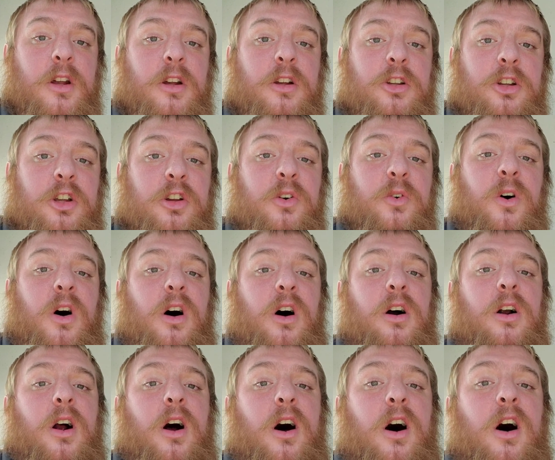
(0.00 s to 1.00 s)
You
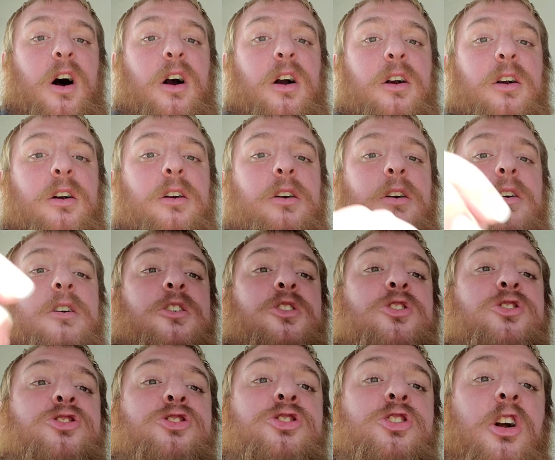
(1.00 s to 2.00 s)
are our
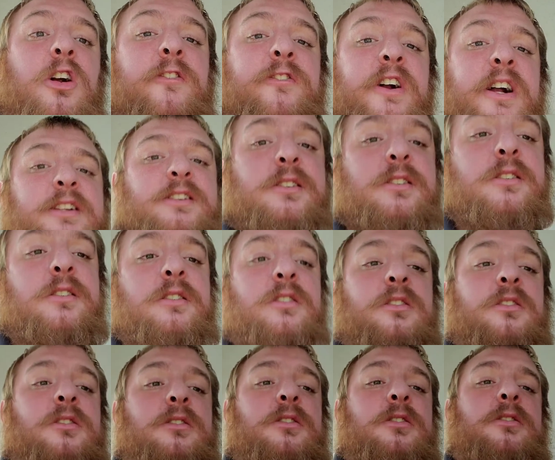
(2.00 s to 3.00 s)
servants.
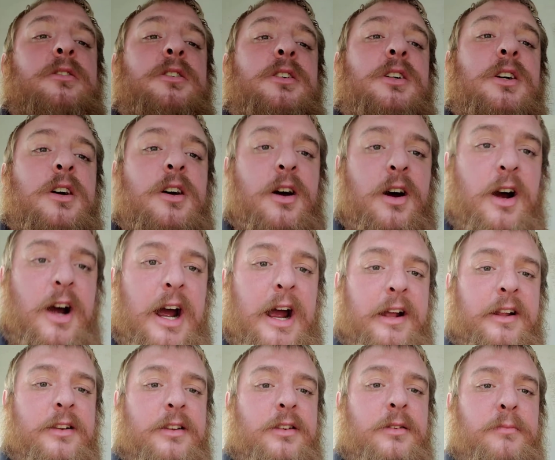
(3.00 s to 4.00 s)

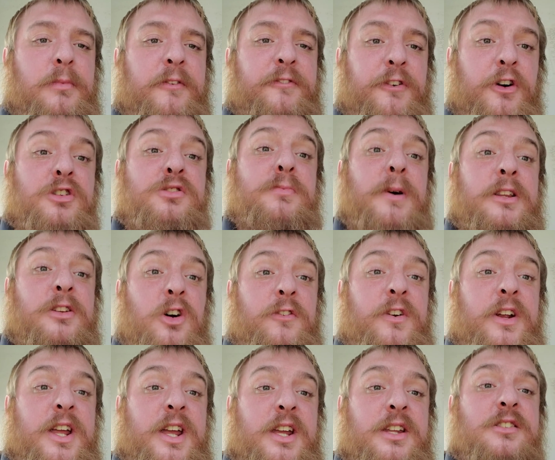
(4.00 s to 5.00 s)
Alright, my phone's about to
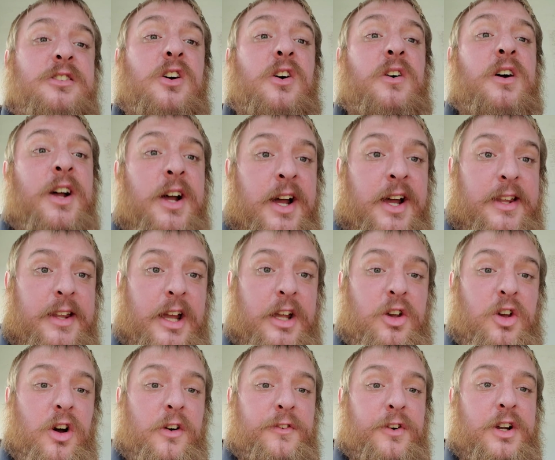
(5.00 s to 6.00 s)
overheat, so thank
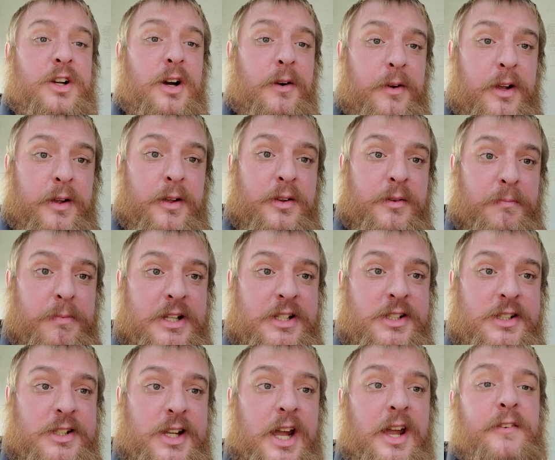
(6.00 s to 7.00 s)
you all for coming. Be
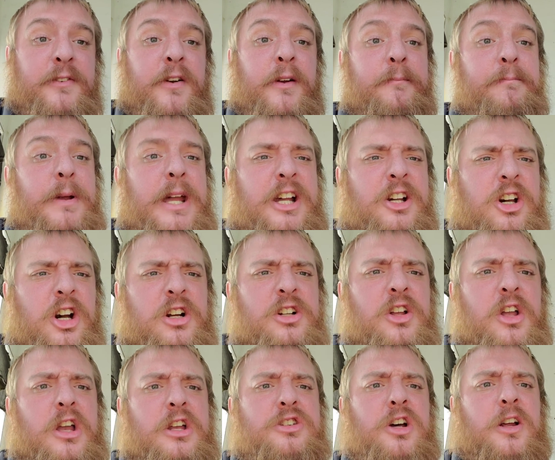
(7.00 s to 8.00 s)
safe. Be good to
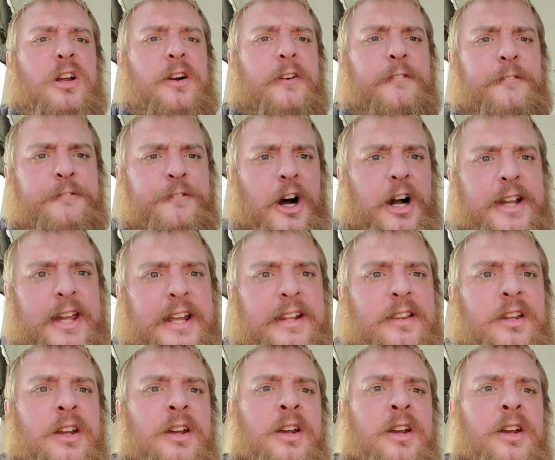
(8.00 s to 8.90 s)
each other, fuck it.